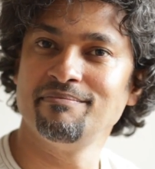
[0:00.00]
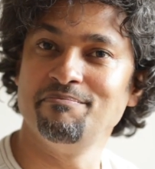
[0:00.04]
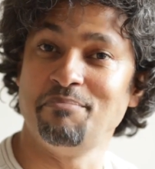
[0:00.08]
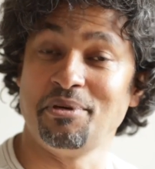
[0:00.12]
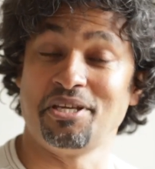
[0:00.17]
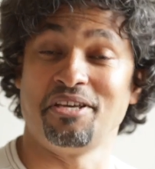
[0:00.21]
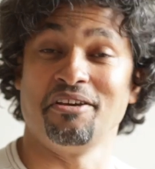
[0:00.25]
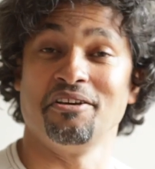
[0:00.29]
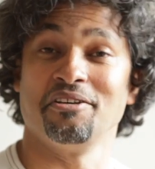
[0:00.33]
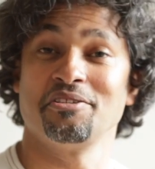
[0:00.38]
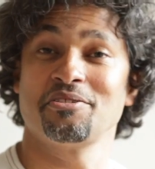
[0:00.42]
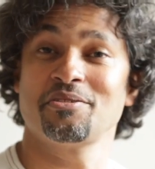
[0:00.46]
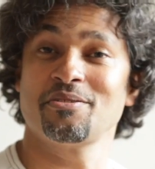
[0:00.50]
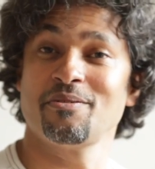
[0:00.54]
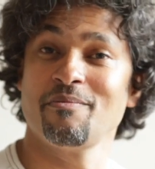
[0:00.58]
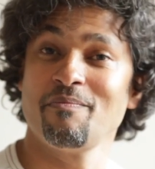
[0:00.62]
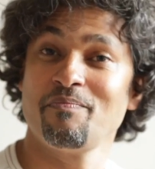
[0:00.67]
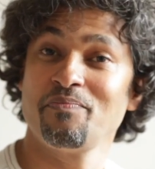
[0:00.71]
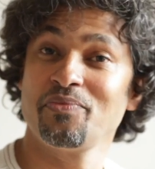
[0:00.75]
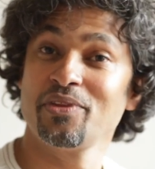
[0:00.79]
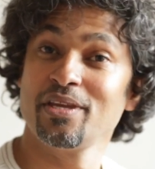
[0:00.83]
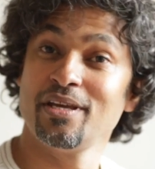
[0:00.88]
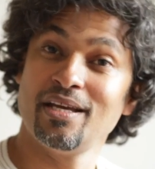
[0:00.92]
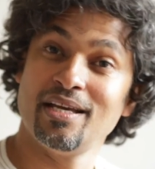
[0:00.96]
because
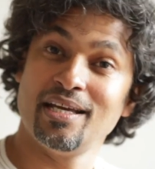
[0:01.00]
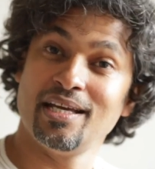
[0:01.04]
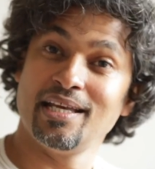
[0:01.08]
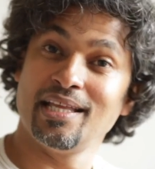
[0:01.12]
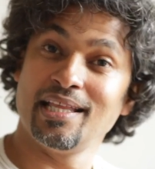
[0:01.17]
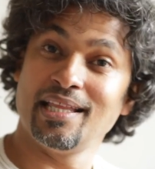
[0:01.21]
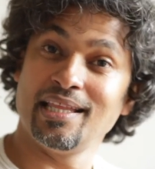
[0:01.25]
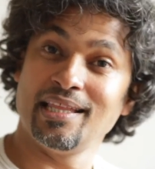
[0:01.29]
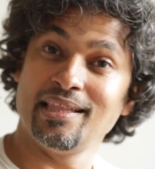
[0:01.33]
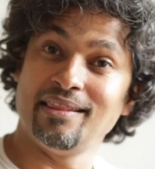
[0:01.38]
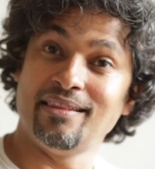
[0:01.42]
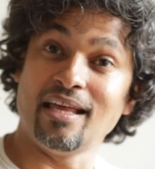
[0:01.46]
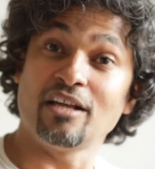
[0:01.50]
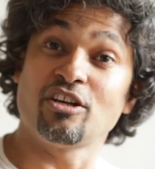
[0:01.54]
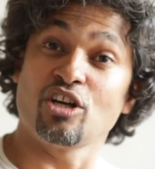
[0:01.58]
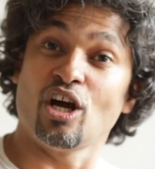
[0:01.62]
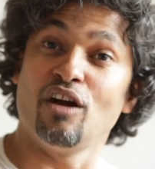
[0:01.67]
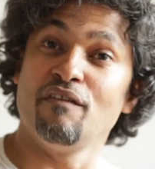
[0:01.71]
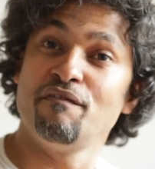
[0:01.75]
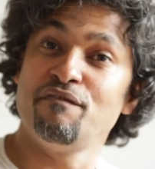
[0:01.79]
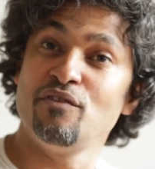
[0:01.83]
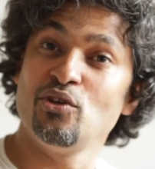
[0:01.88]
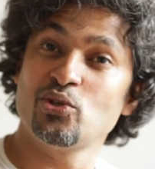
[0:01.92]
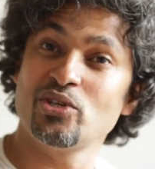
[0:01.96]
that
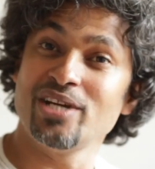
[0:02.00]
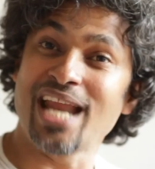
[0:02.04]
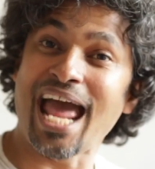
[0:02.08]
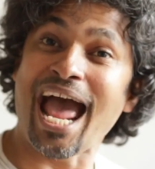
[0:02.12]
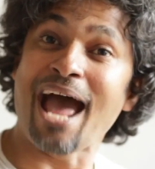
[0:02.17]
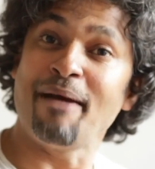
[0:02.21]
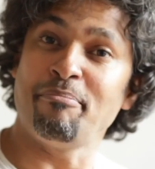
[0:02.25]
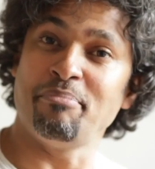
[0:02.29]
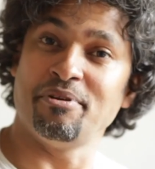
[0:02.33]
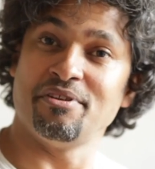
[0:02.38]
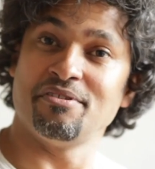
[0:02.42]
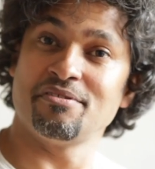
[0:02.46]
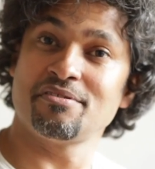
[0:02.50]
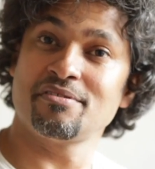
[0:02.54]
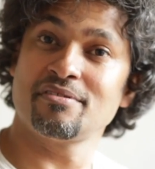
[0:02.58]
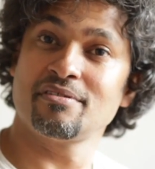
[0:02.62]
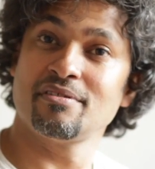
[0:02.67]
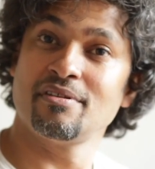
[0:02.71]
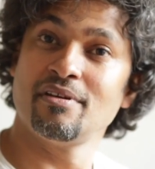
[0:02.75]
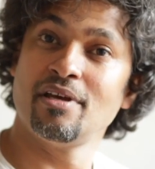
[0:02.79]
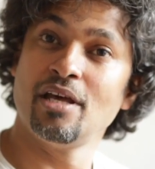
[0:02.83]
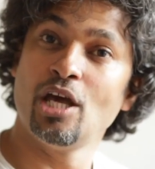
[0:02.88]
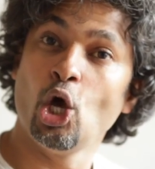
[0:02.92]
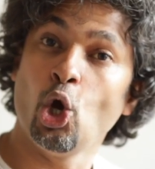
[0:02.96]
confusion happens
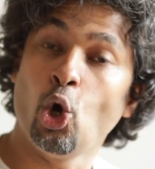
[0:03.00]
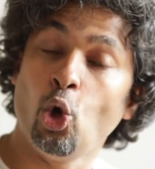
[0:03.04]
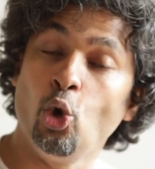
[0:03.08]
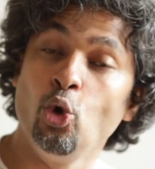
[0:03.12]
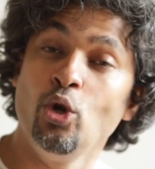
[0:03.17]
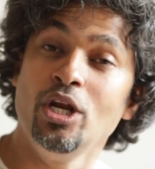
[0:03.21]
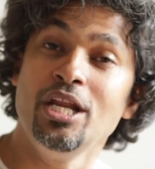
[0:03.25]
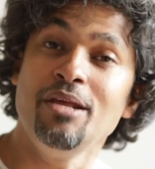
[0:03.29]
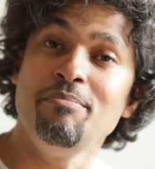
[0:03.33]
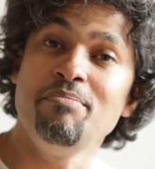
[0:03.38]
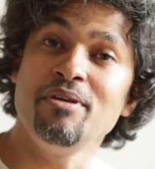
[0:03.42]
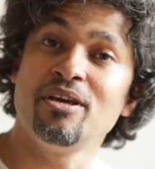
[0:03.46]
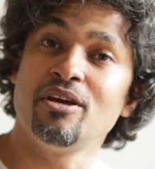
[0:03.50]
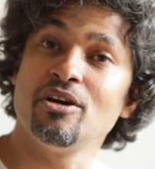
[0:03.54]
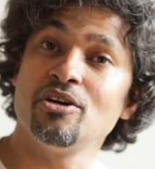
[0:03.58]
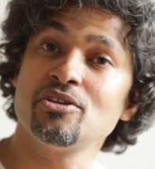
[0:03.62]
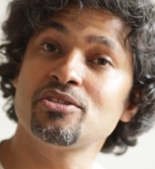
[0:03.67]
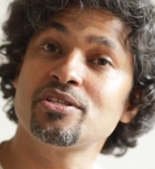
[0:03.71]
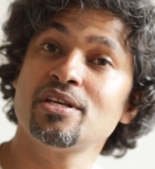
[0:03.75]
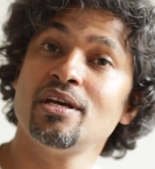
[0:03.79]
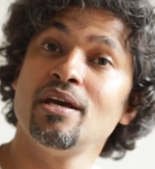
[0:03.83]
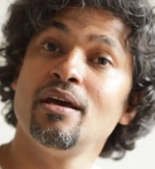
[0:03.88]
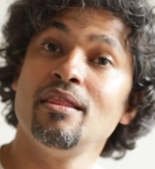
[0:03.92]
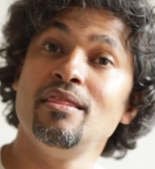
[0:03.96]
only
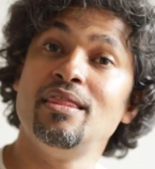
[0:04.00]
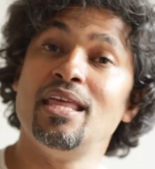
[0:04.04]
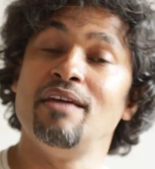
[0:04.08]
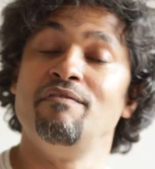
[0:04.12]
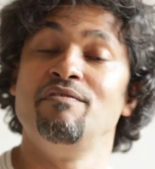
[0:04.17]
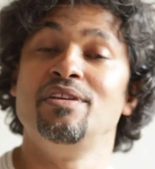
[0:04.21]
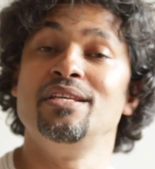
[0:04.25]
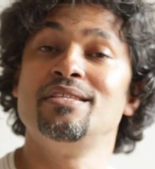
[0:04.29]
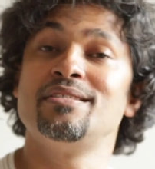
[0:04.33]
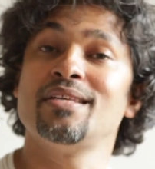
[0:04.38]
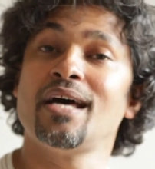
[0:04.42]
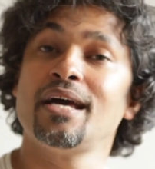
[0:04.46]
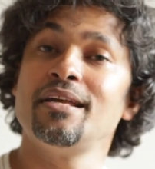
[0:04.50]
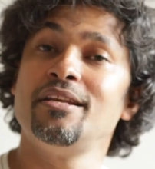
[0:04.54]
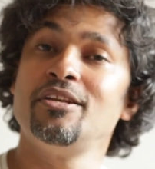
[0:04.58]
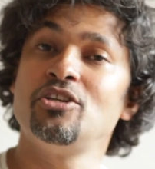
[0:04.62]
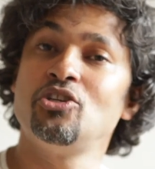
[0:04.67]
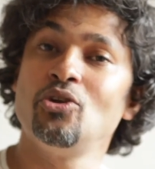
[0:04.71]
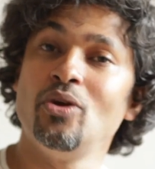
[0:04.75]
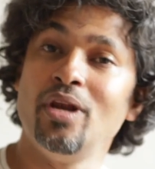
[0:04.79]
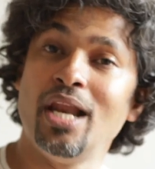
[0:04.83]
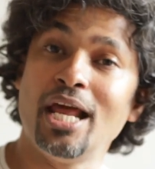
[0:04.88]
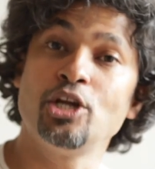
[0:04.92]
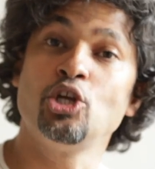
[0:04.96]
because they've decided
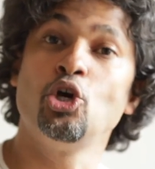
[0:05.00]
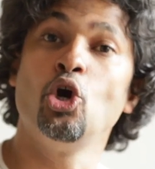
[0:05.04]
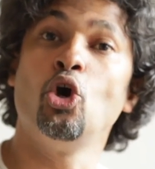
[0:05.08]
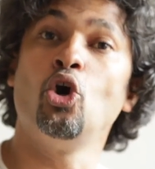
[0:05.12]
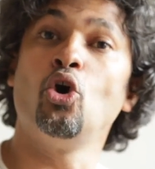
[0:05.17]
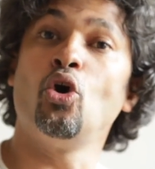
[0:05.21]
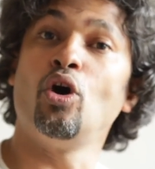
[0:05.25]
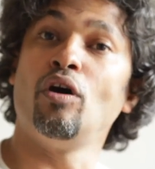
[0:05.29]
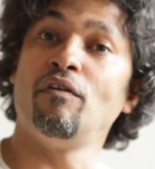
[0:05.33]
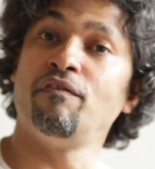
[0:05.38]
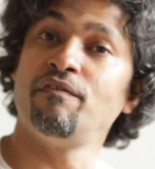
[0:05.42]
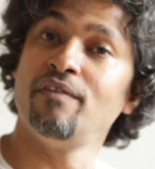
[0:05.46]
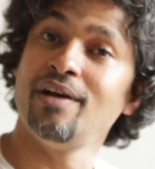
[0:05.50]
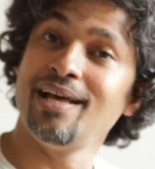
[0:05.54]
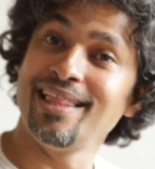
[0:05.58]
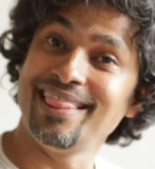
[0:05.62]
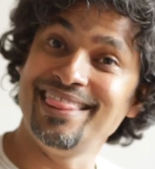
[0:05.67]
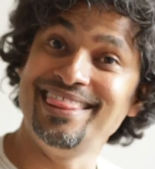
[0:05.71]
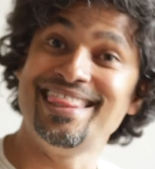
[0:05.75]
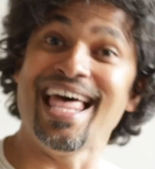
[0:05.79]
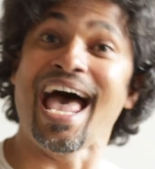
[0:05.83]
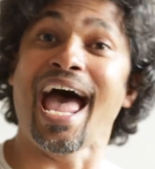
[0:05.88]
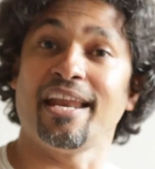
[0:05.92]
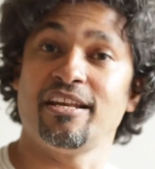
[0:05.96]
to let go of
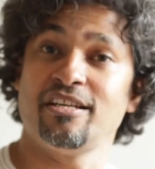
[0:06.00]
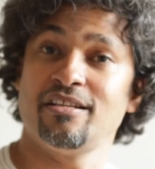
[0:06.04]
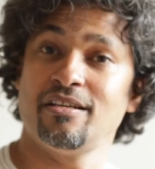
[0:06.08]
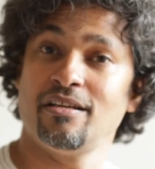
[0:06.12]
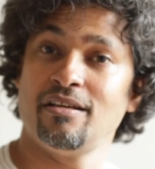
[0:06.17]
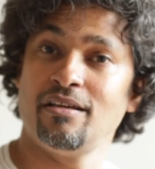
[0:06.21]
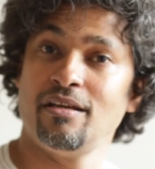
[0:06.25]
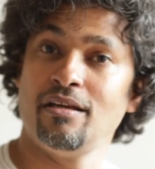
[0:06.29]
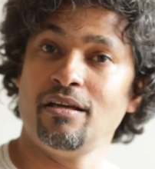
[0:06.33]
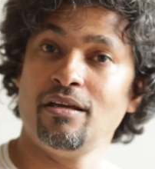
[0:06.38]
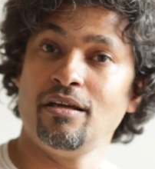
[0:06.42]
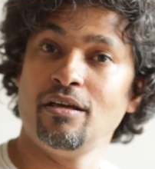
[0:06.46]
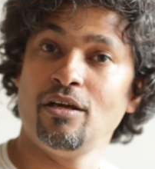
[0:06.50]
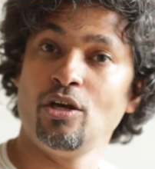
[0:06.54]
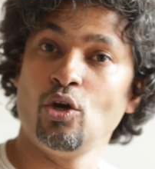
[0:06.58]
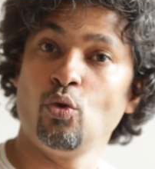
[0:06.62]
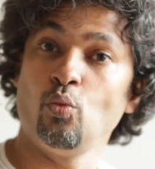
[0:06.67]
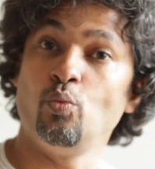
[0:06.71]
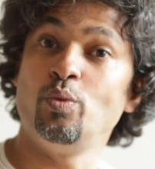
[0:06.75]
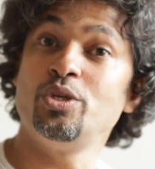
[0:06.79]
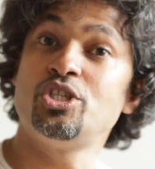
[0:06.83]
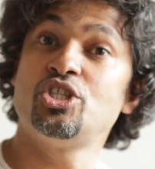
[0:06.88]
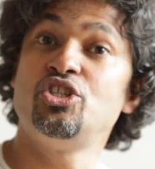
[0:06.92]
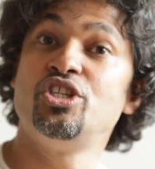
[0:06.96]
that
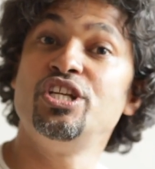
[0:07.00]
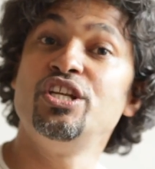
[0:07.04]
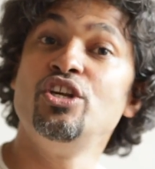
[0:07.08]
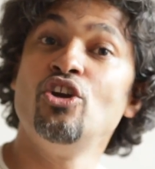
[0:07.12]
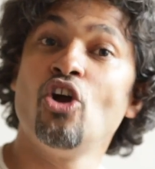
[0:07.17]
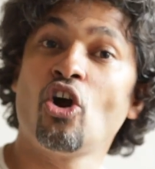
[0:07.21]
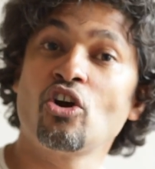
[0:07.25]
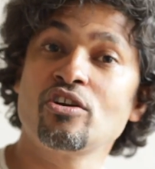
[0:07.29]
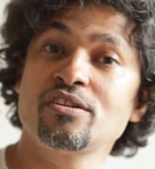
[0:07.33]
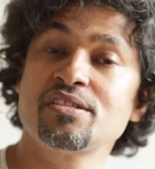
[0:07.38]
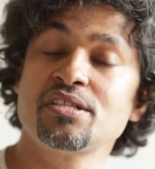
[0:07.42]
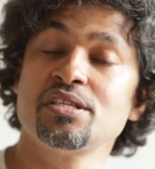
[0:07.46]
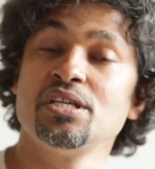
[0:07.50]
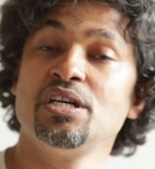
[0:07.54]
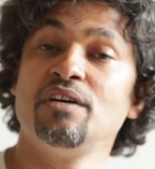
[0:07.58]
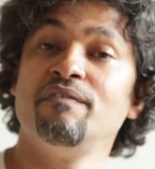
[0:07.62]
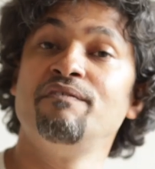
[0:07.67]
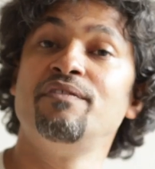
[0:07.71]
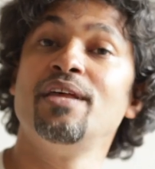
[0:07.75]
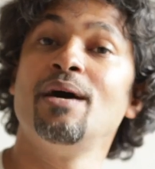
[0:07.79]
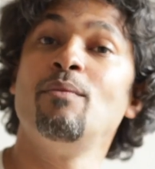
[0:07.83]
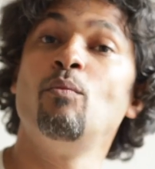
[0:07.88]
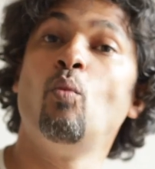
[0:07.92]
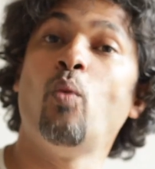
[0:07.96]
which did not
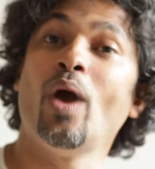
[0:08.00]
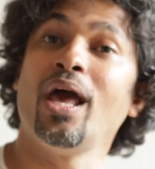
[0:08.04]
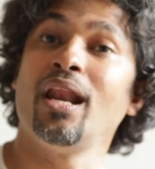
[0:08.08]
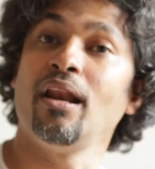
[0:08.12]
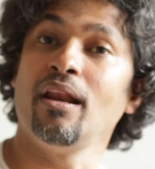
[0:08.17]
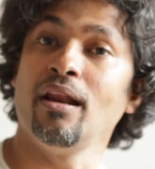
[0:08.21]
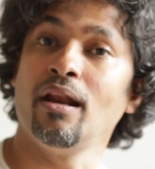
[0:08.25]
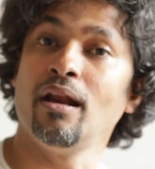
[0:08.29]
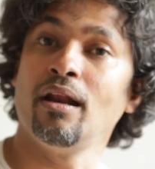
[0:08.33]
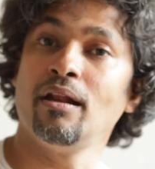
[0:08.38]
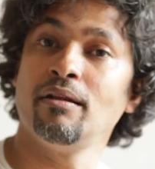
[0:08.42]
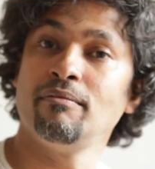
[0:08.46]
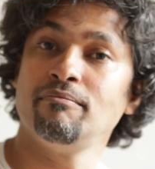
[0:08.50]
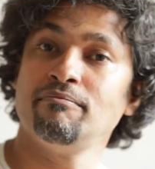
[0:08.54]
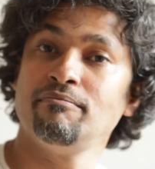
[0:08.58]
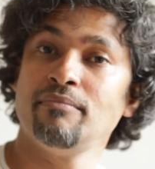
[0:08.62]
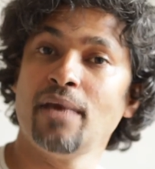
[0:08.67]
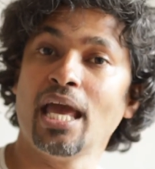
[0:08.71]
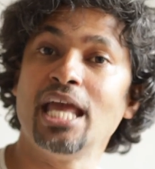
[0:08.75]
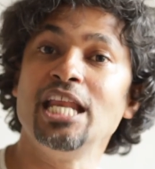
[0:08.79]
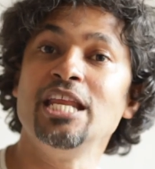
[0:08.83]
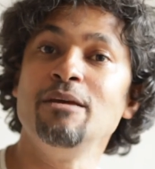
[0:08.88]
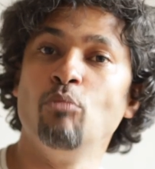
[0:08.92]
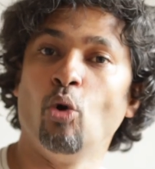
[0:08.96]
serve them well
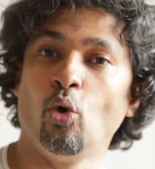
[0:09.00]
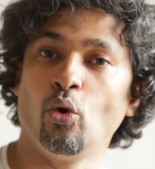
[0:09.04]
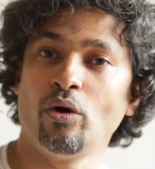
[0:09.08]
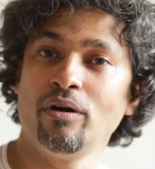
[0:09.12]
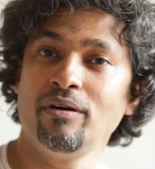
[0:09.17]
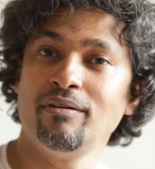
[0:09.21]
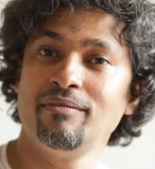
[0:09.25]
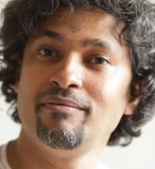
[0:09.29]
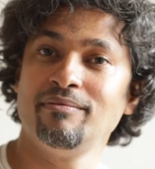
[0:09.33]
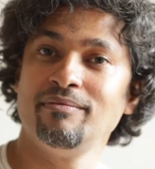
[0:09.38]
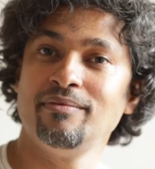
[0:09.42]
anymore,